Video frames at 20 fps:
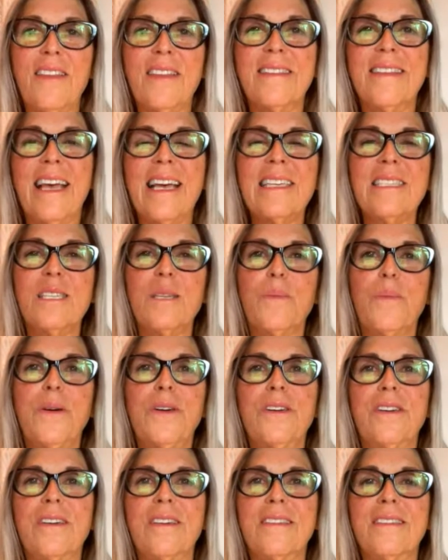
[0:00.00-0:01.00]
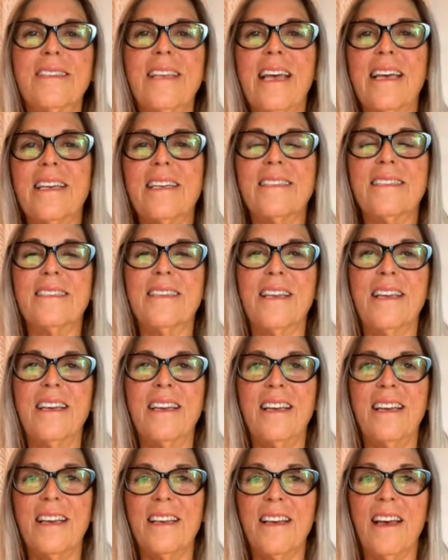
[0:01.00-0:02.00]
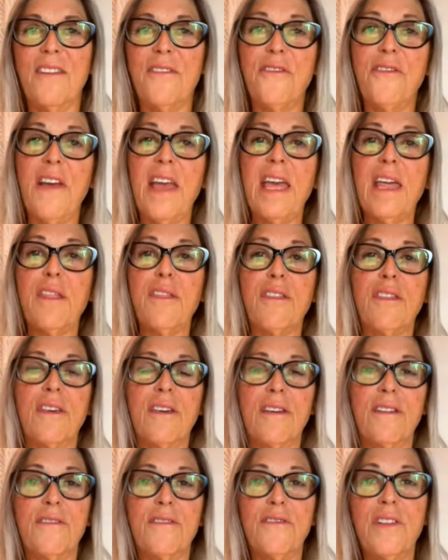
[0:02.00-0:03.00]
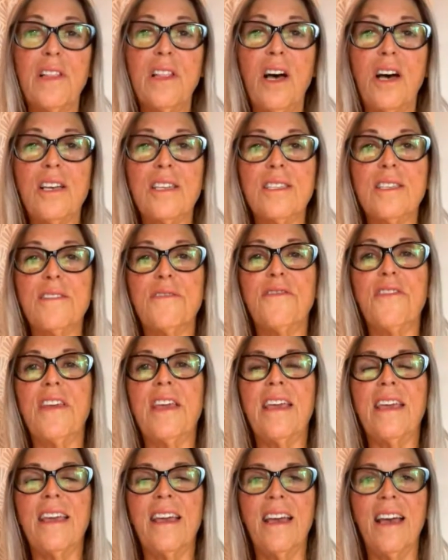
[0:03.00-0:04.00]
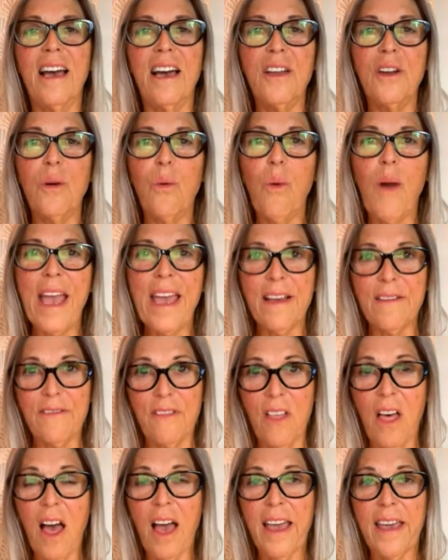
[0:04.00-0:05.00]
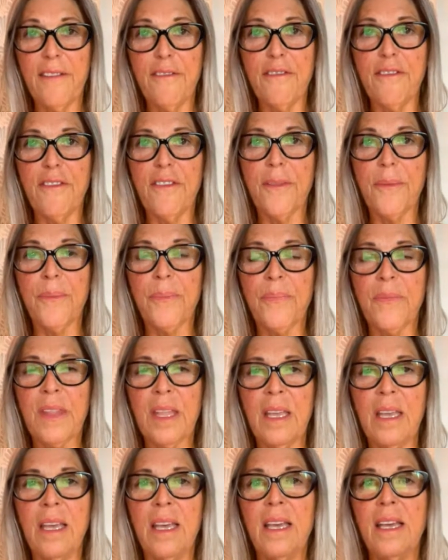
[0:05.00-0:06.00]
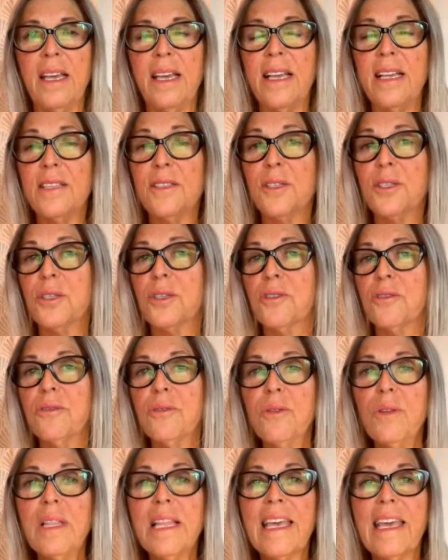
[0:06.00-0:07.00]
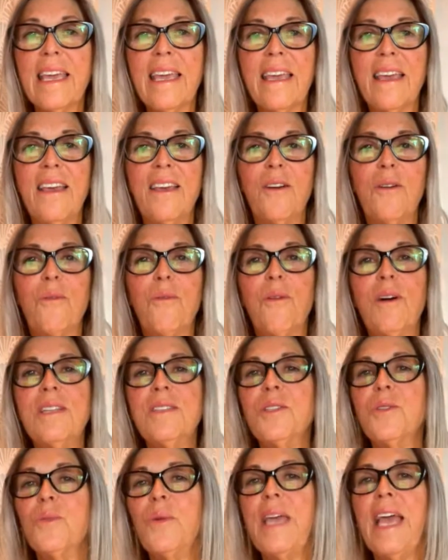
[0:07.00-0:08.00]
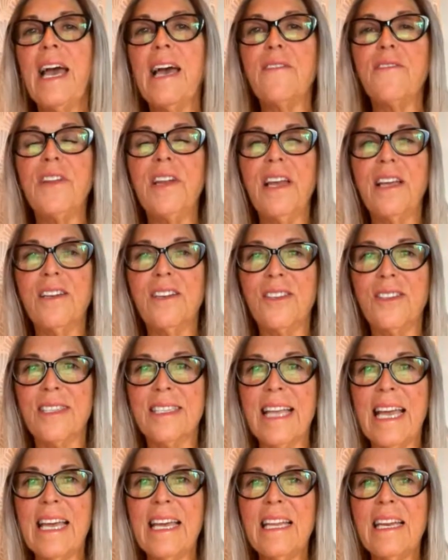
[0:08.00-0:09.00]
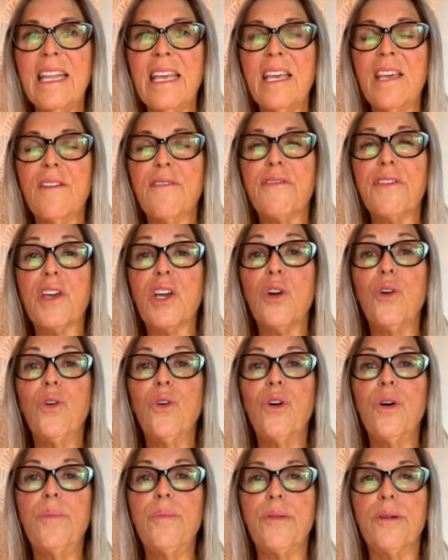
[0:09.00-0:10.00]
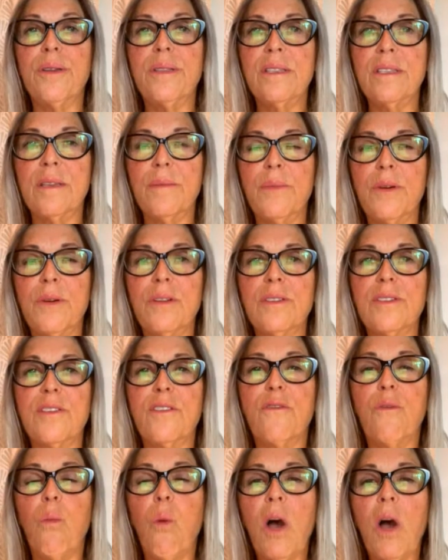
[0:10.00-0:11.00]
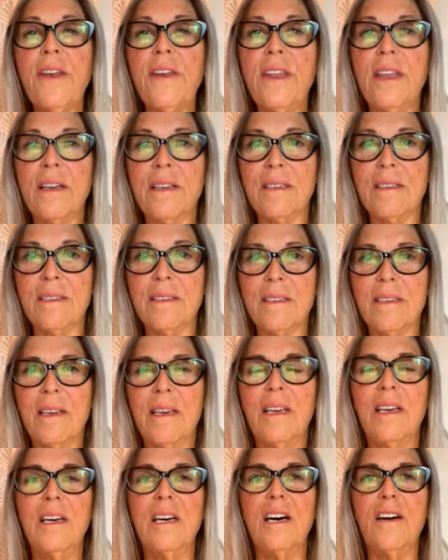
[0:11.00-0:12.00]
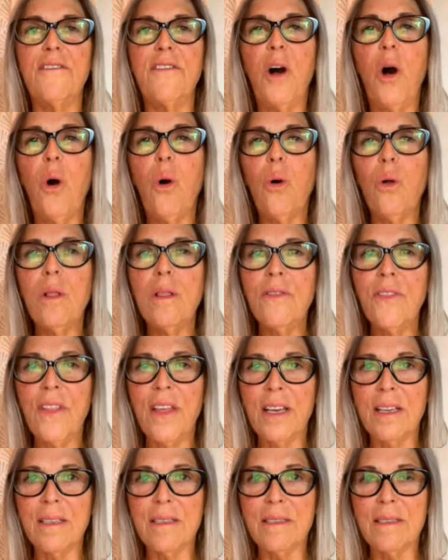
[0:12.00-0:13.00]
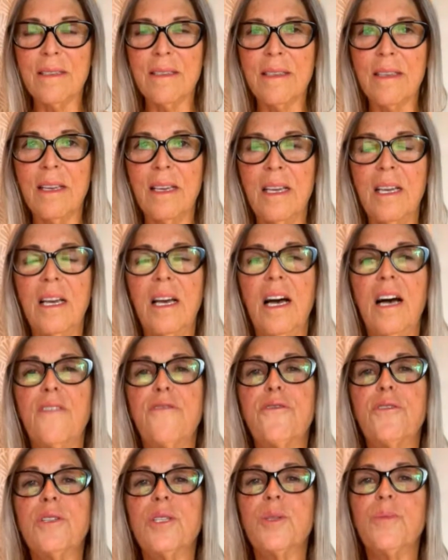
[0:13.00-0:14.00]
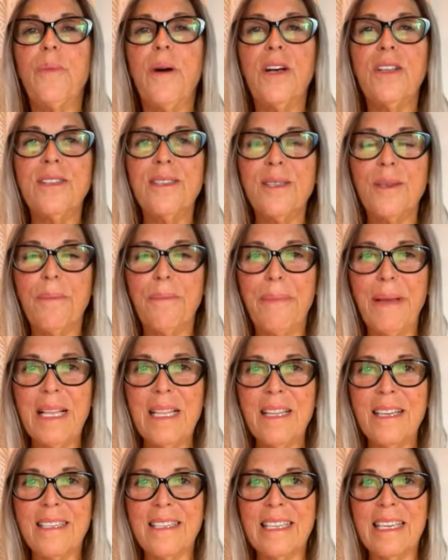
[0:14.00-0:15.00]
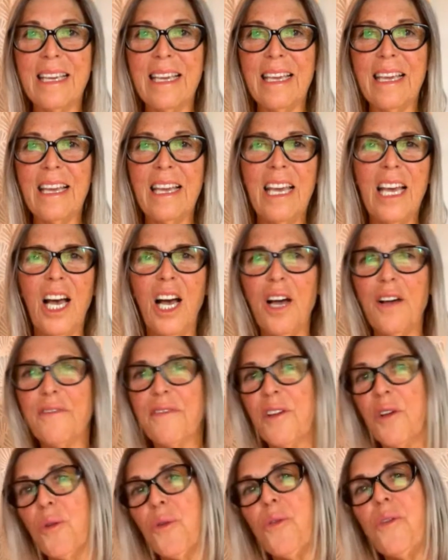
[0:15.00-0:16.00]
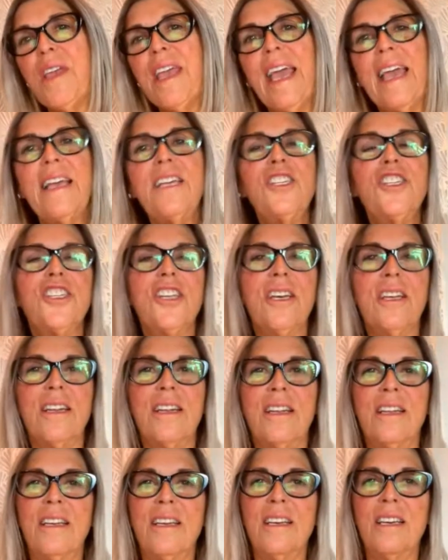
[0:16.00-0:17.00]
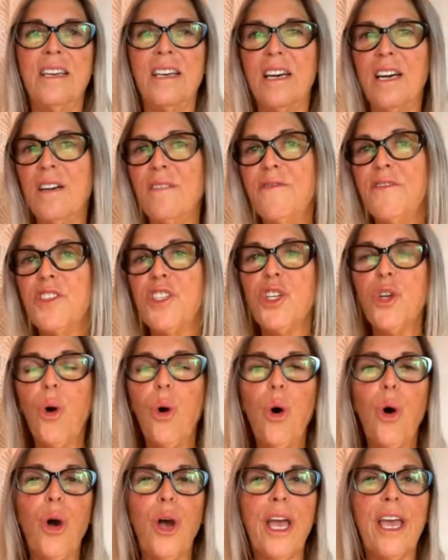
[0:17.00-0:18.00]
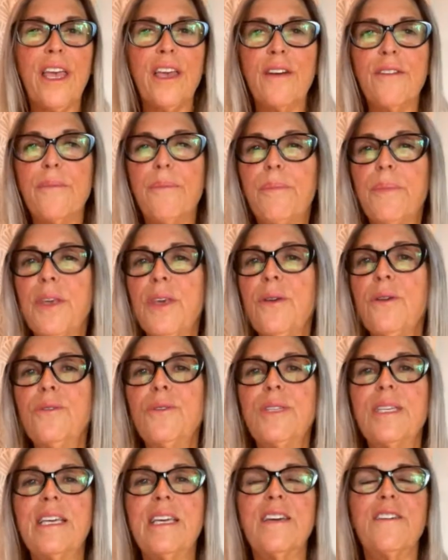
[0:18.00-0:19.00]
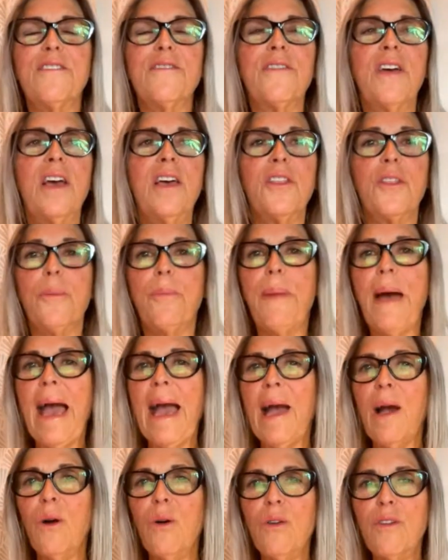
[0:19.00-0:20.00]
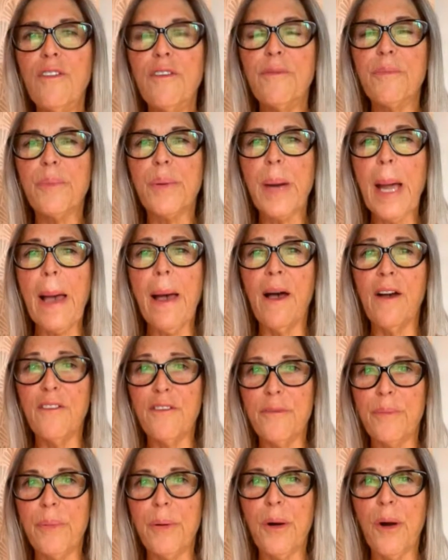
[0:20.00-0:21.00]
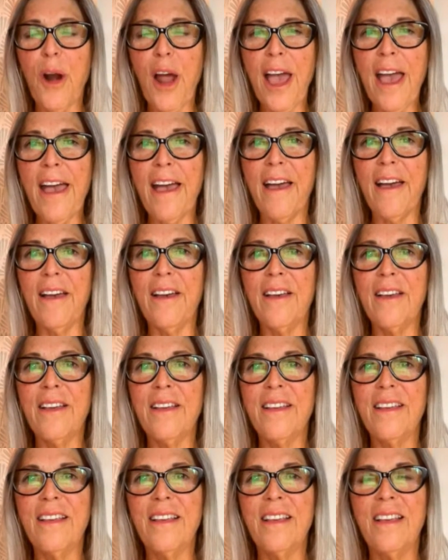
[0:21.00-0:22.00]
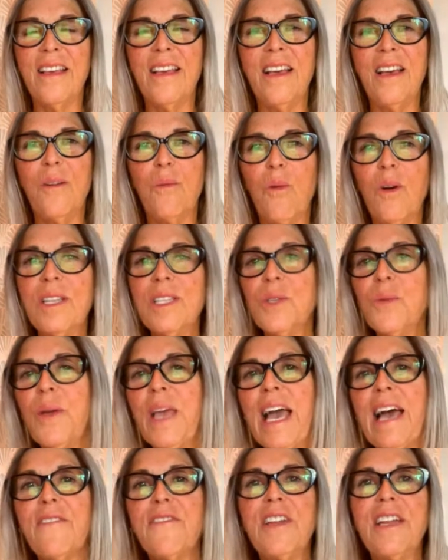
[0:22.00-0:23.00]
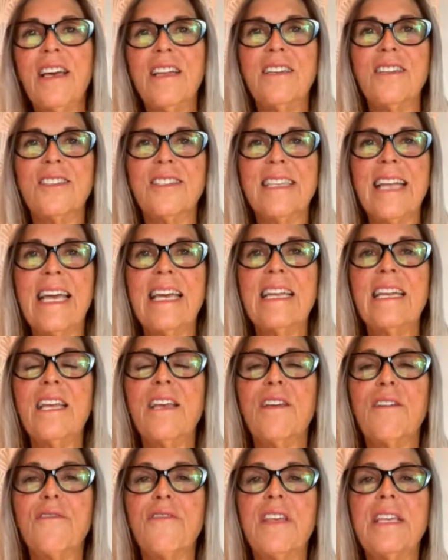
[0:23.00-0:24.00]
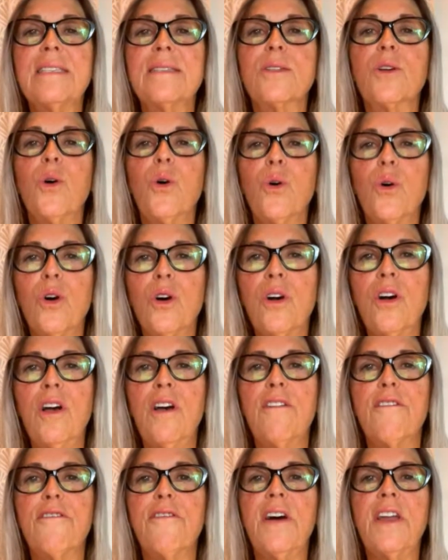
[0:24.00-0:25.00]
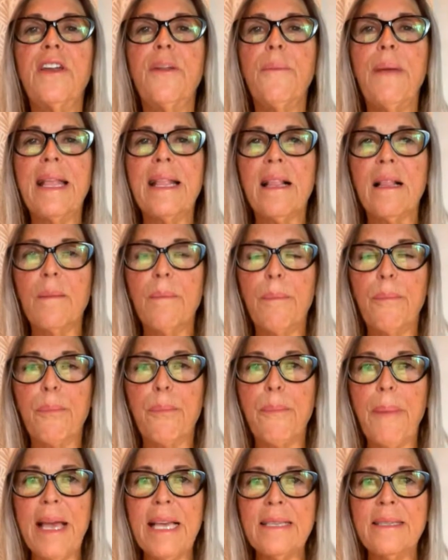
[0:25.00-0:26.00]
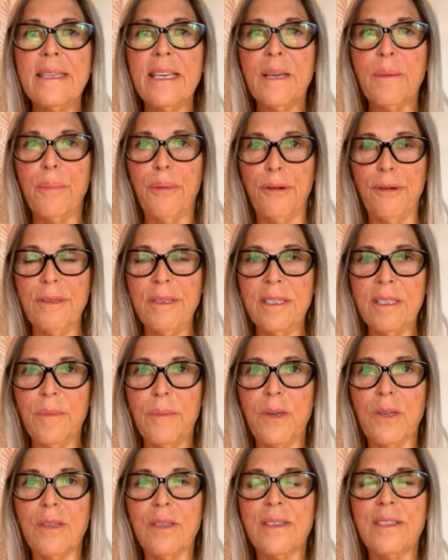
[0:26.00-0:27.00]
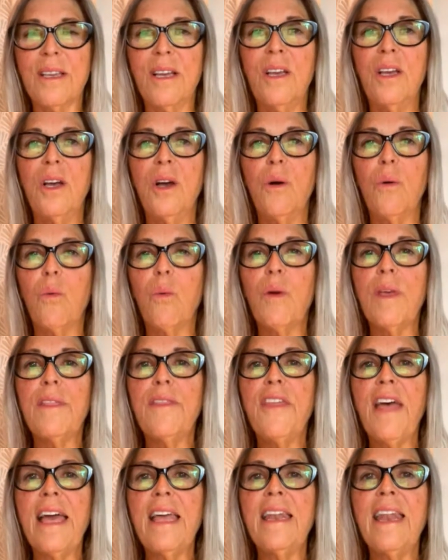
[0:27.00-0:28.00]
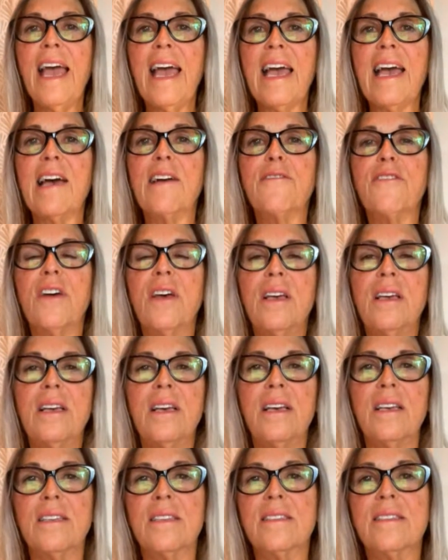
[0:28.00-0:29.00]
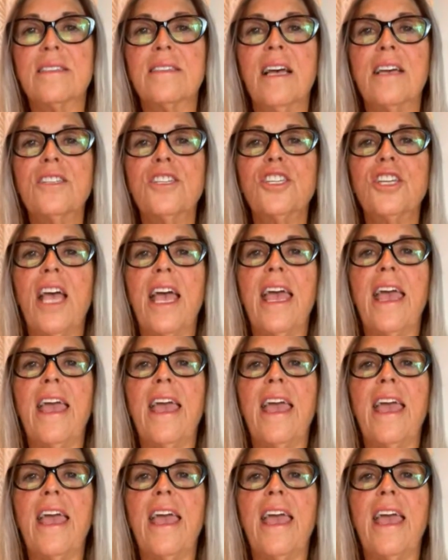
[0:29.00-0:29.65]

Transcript: the textbook, says a faith, philosophy, and a way of life. It's truly, once we have an understanding of the core principles of oneness, of wholeness, of responsibility, of creation, of joy, of beauty, of the power of prayer. Once we have an understanding of these core fundamental basic principles, we then have such